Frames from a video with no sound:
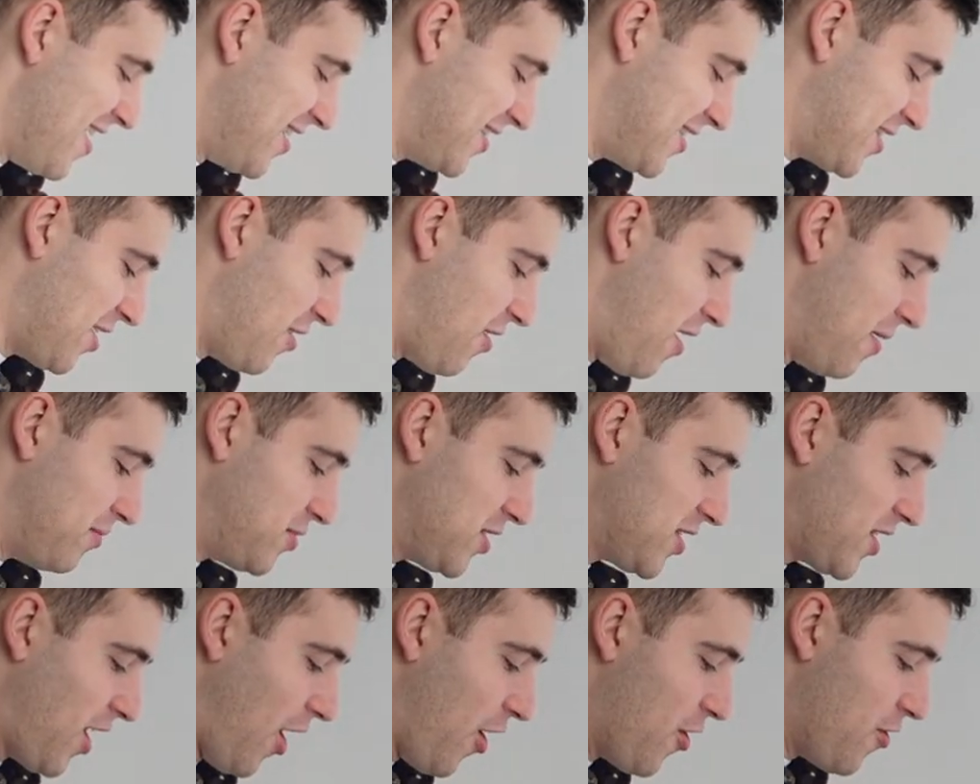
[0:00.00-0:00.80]
So I'm
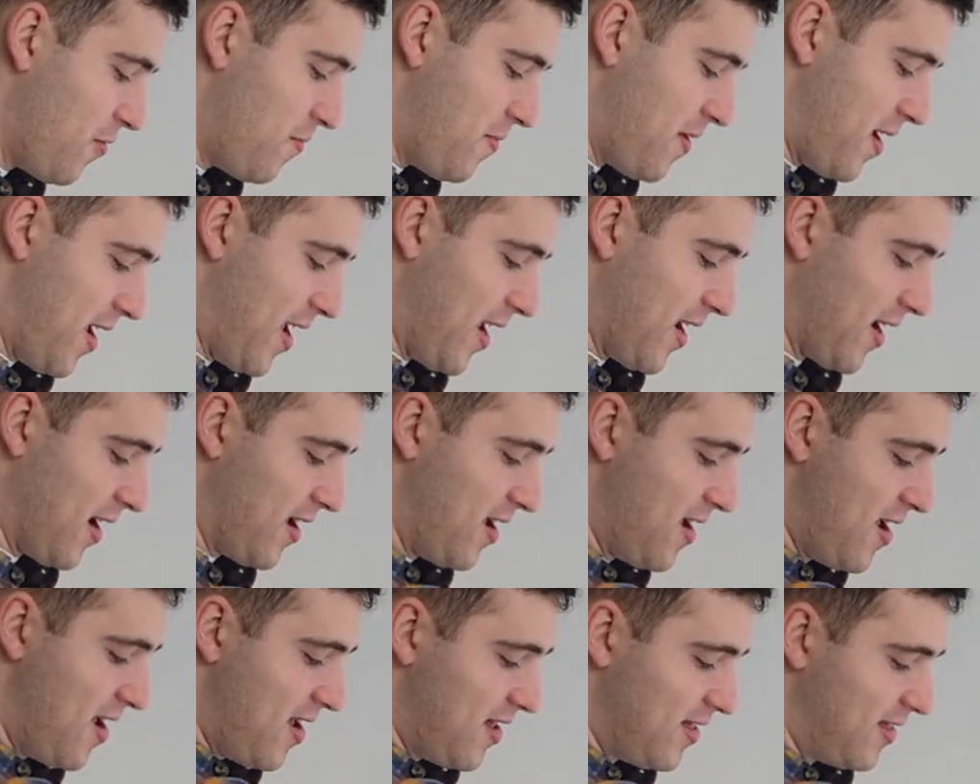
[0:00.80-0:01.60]
just
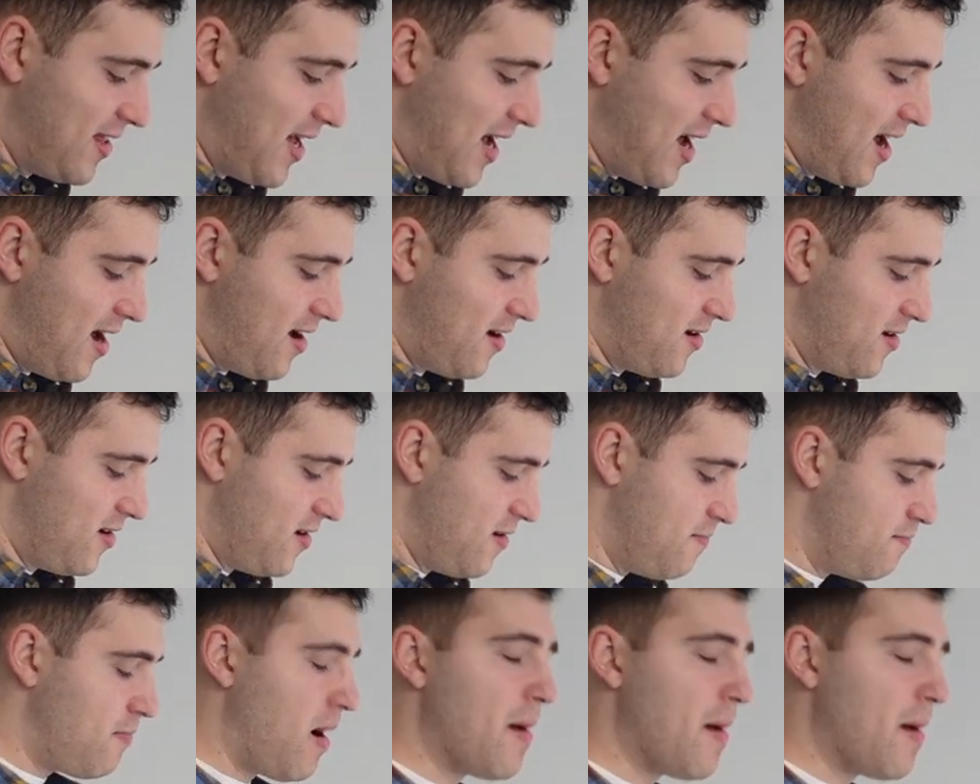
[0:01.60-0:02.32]
hoping that